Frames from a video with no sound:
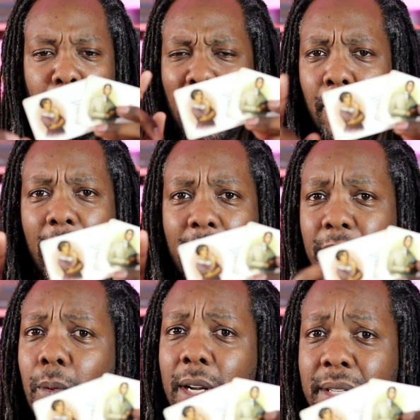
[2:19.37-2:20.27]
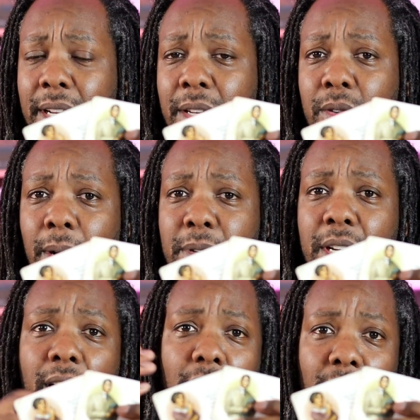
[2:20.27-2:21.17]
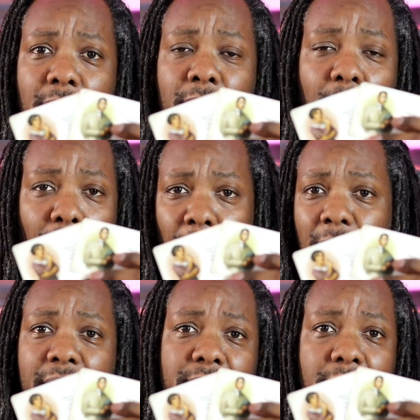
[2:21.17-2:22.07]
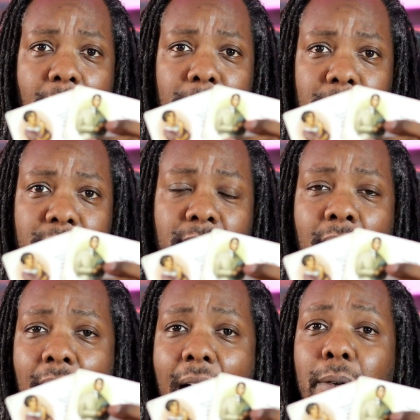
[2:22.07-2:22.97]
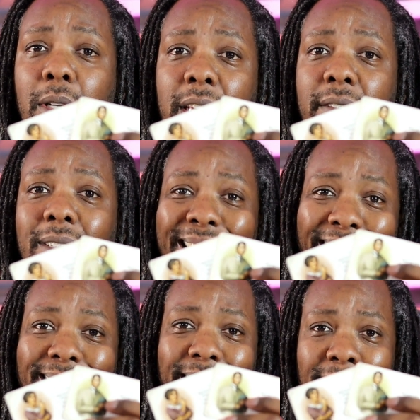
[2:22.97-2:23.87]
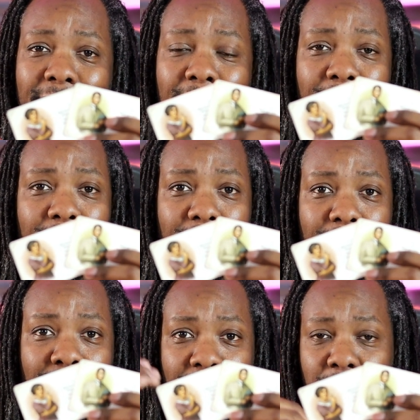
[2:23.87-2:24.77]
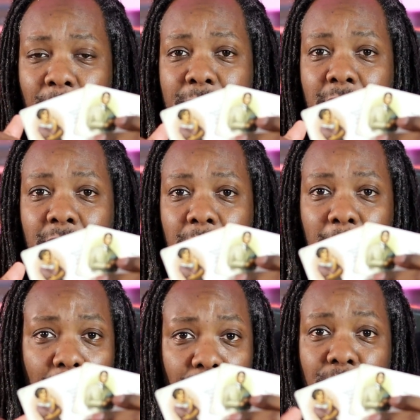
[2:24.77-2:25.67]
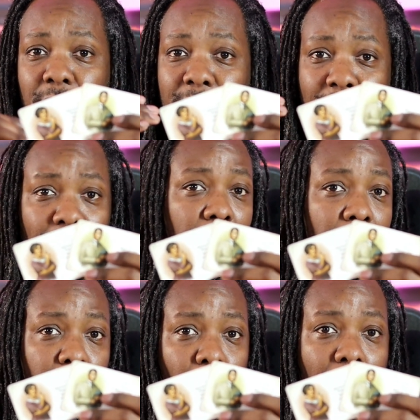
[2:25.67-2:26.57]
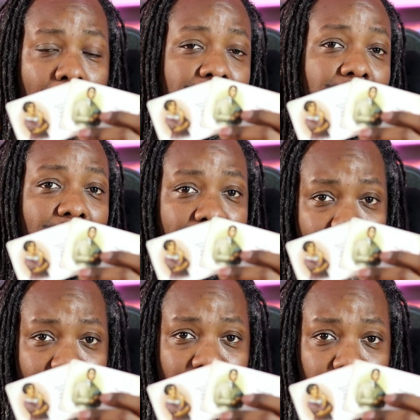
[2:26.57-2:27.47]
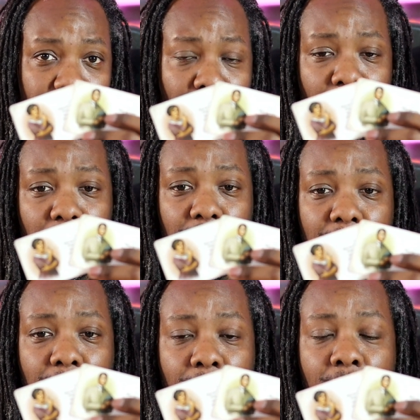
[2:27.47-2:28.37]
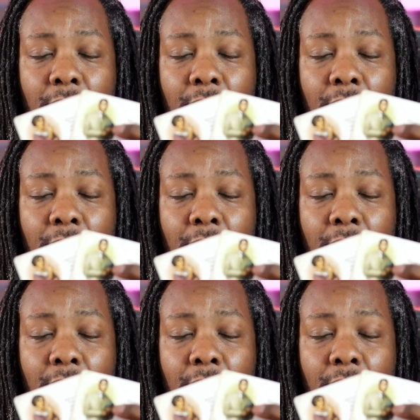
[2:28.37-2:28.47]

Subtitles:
By the way, if you want to see a description of all these capitalists, I will leave links in the description below so you can get a little bit more idea of the history going on there.